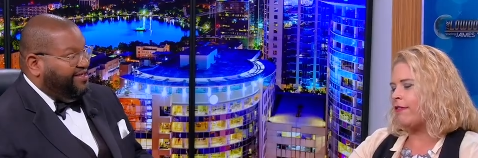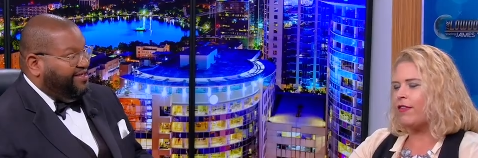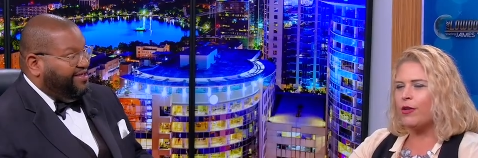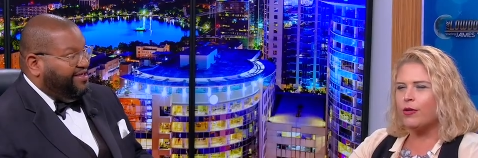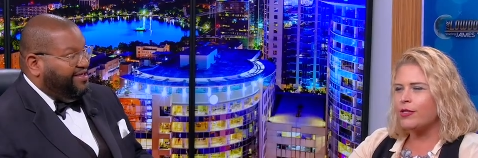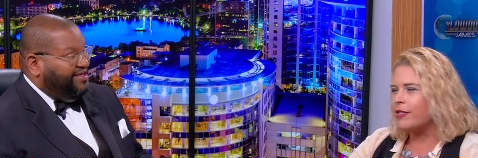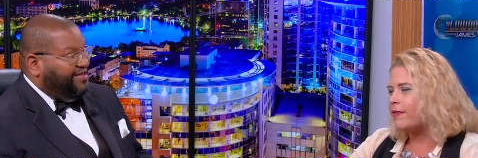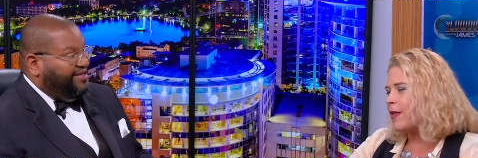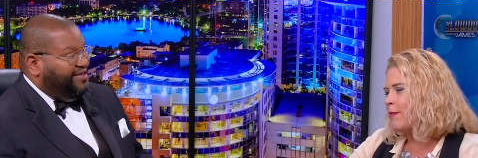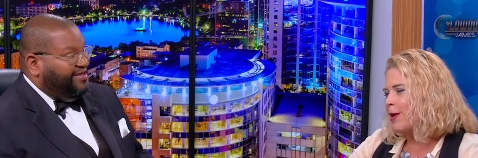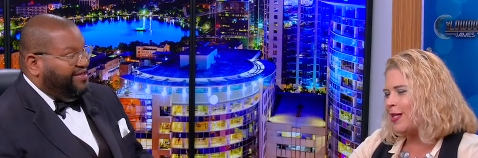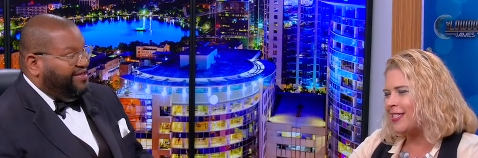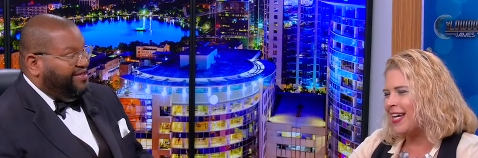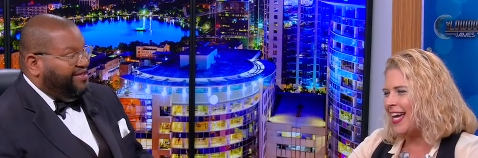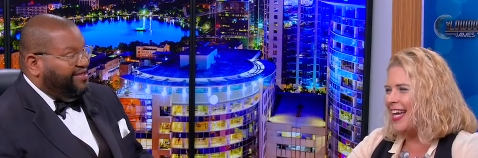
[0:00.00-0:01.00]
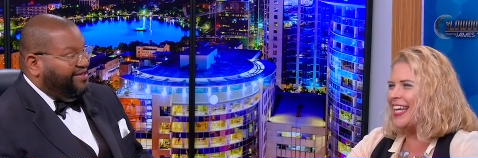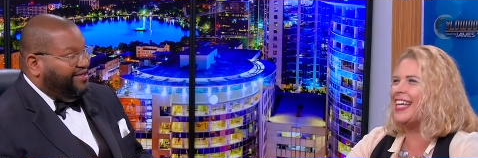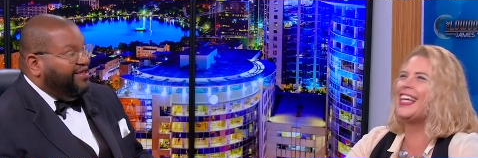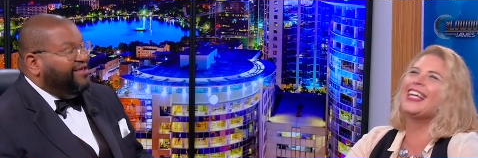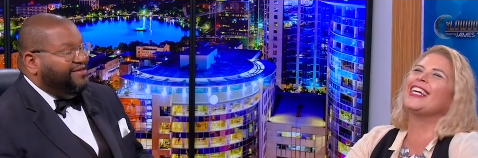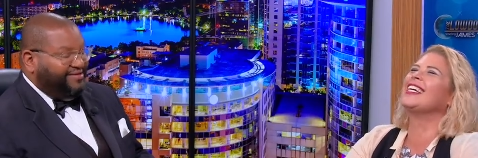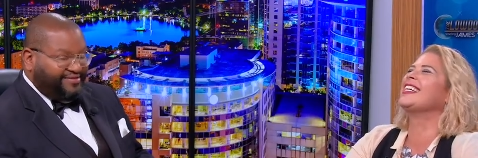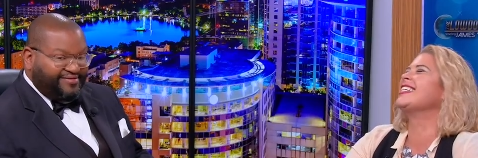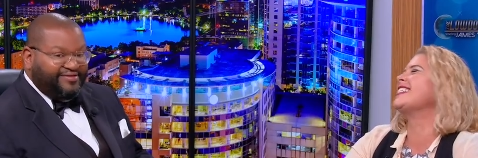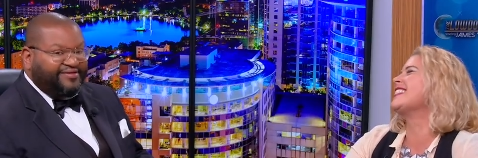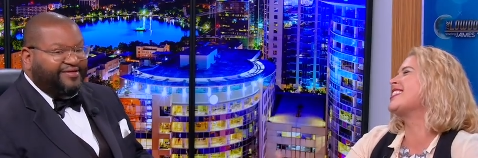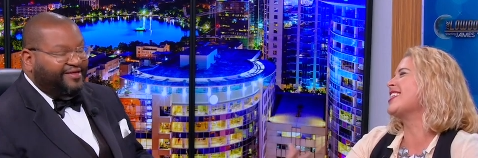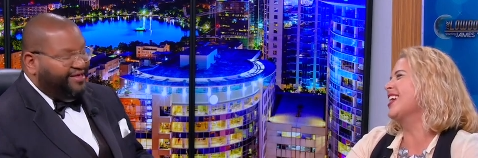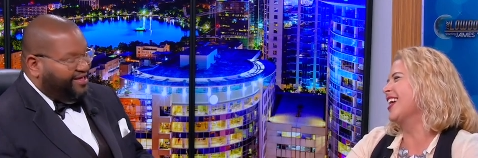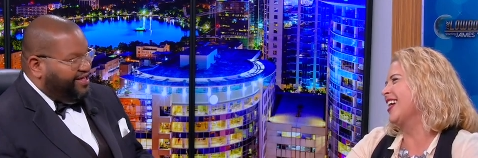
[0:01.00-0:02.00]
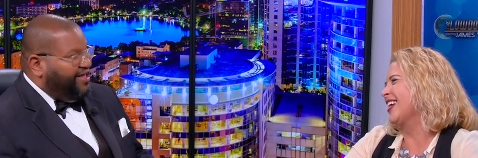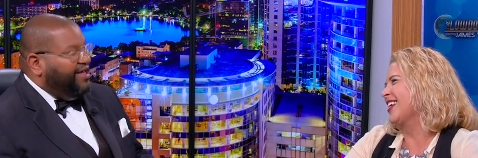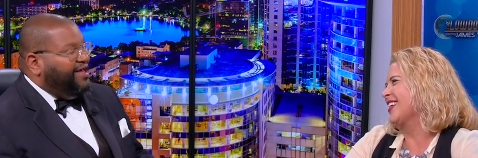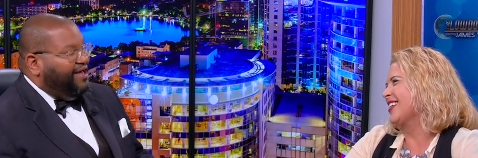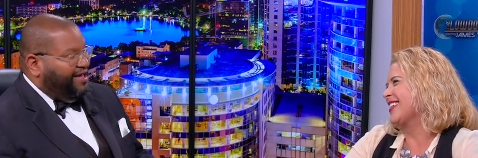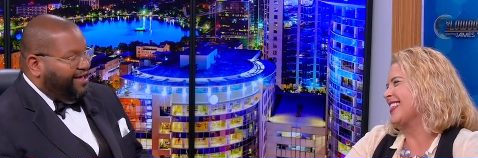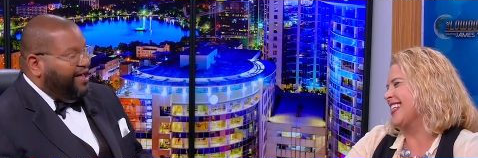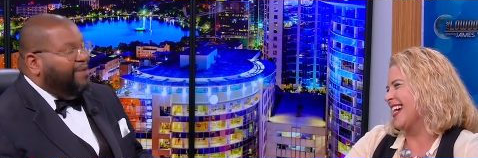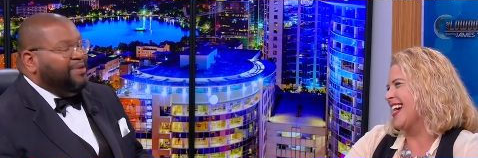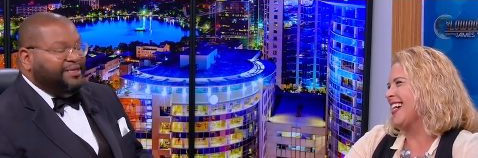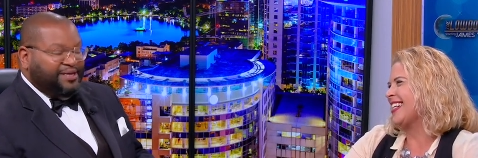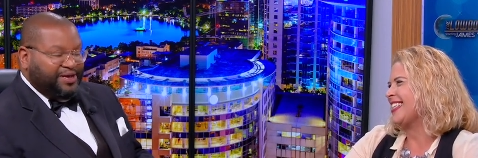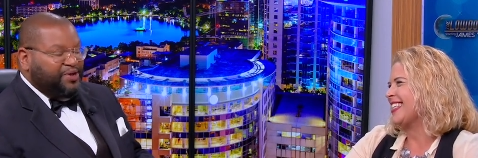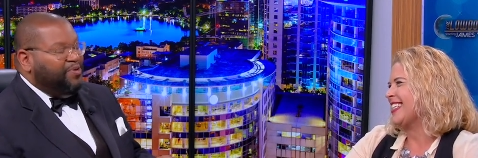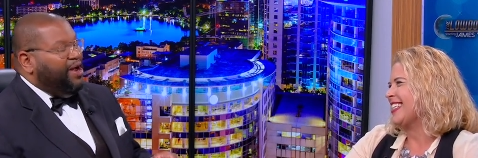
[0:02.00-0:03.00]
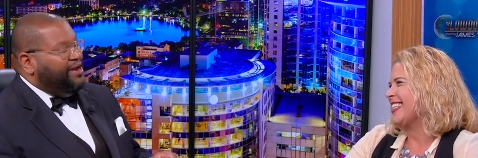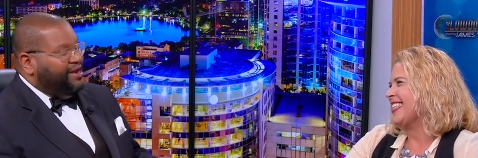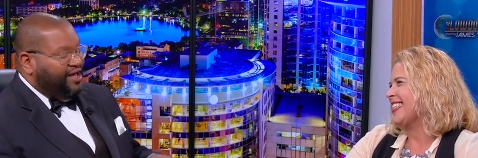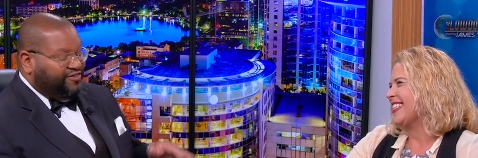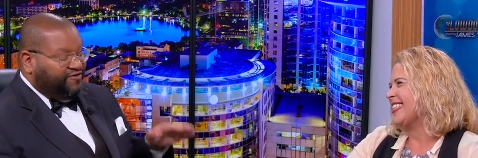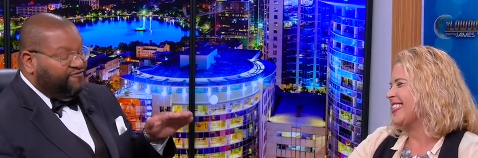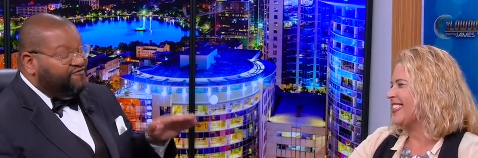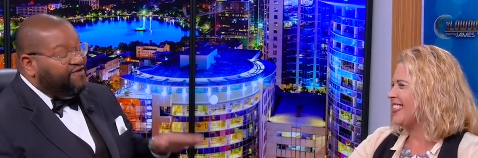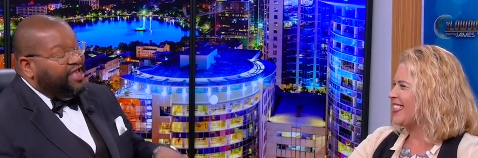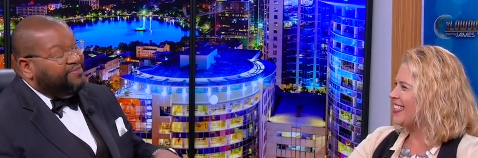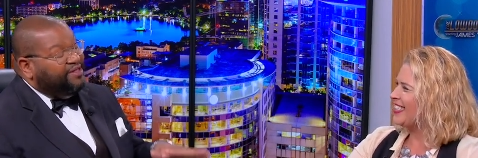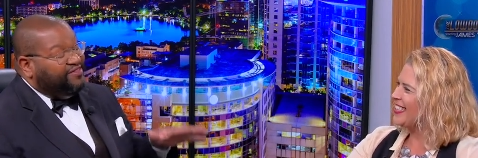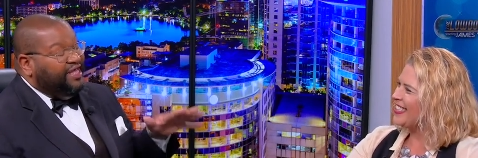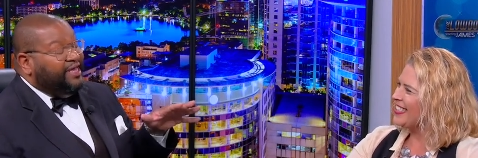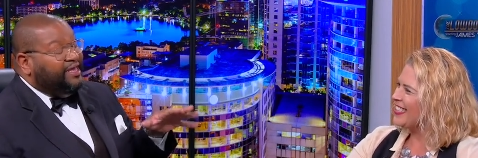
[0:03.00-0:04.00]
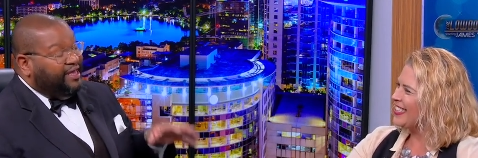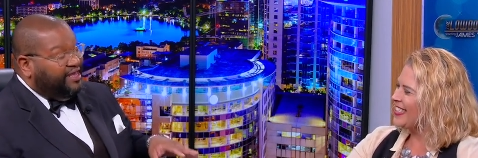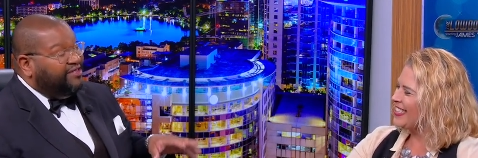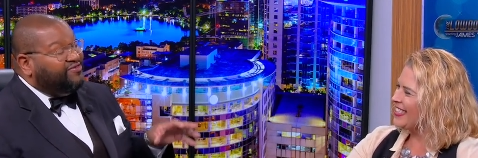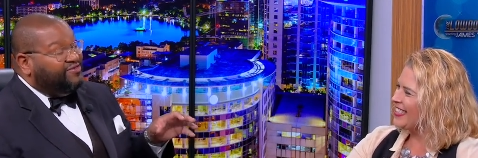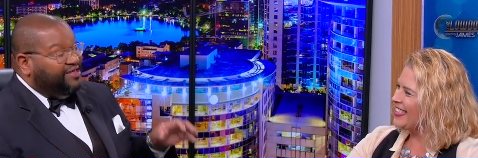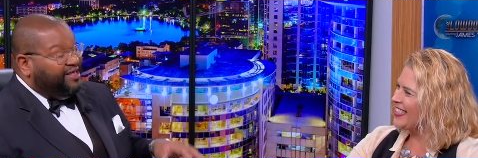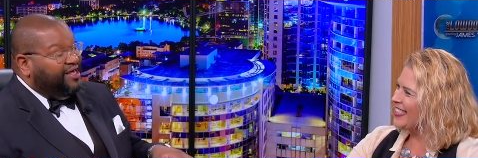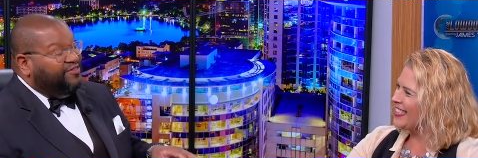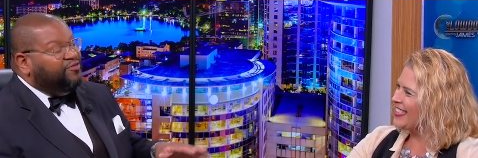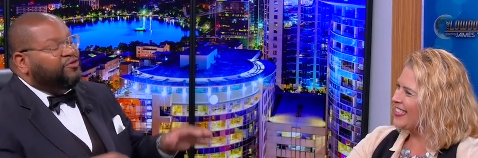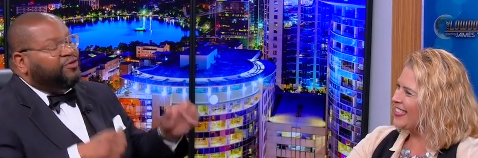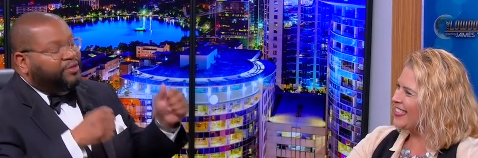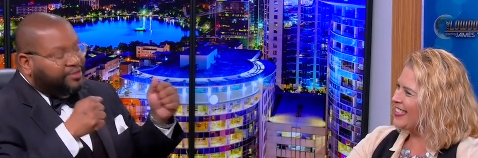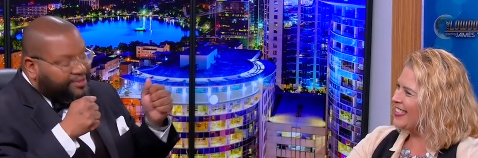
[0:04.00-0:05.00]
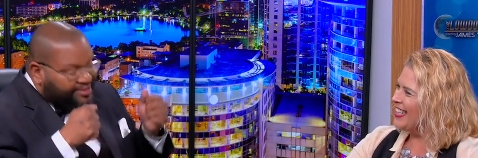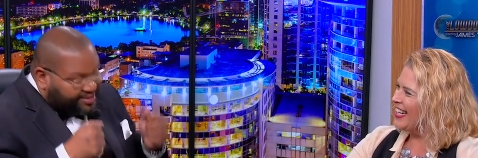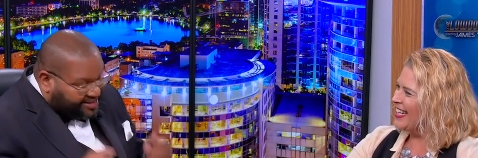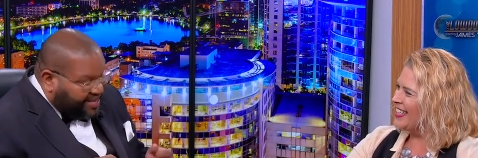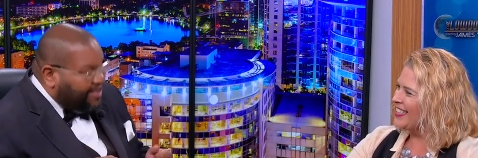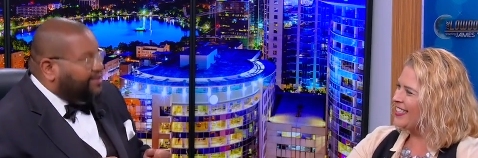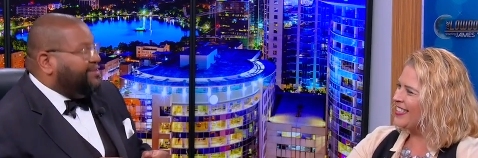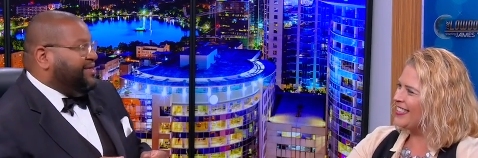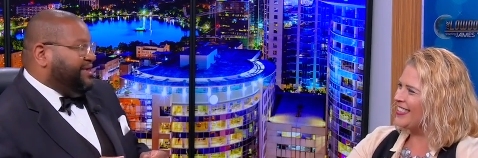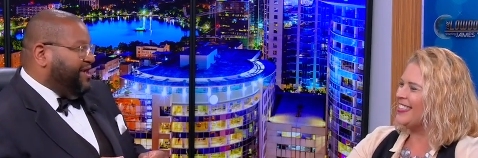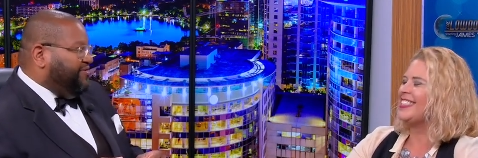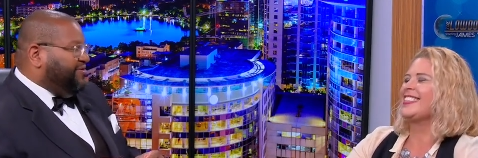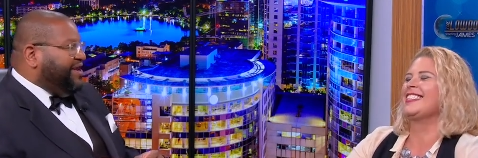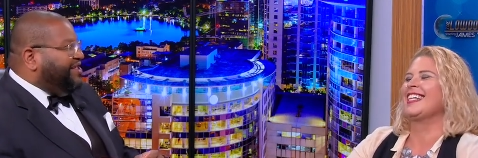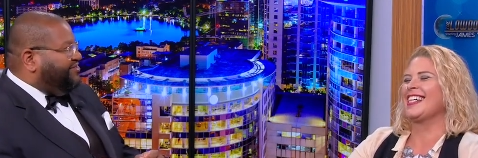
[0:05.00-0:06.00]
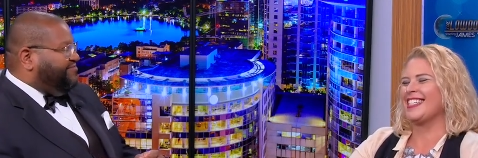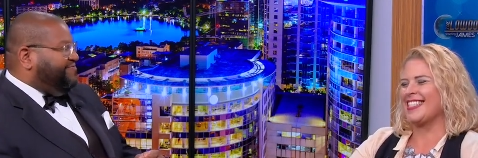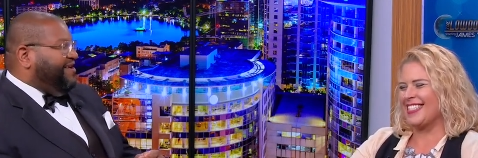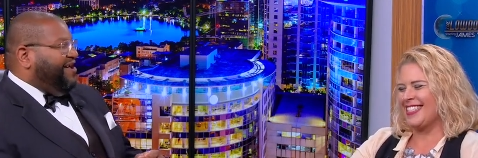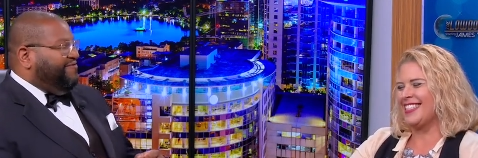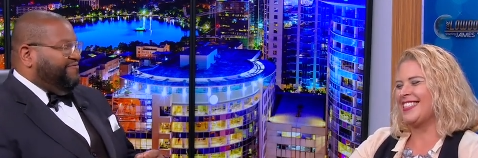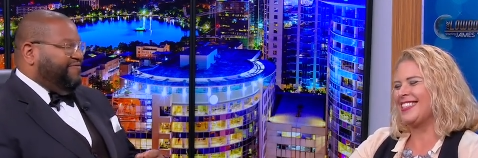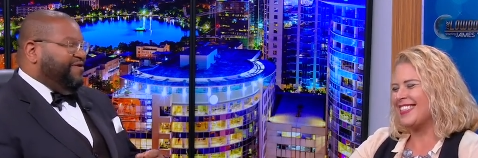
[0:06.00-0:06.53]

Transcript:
Speaker 1: take photos of them all day. So, yeah.
Speaker 2: I'm gonna tell you right now, the family that geeks together yeah. stays together. That's yeah. my